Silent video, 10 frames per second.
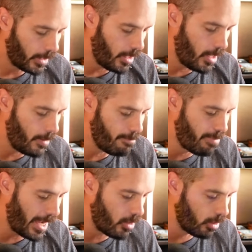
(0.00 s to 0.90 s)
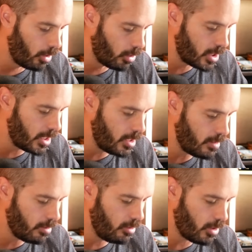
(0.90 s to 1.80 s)
better
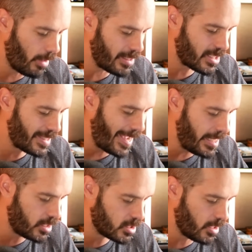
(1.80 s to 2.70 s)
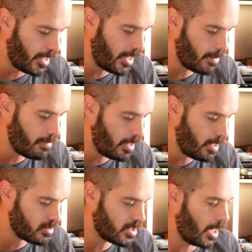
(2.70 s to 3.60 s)
looking, aesthetics
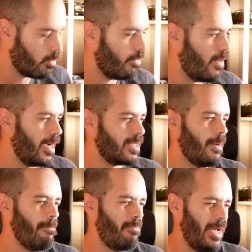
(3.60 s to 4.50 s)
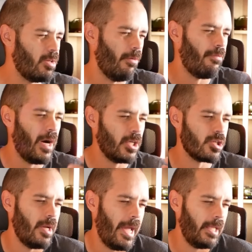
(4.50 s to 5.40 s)
and sacrifice a bit of
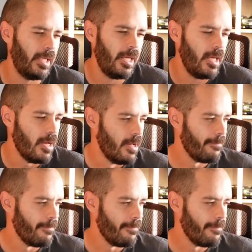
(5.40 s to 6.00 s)
functionality,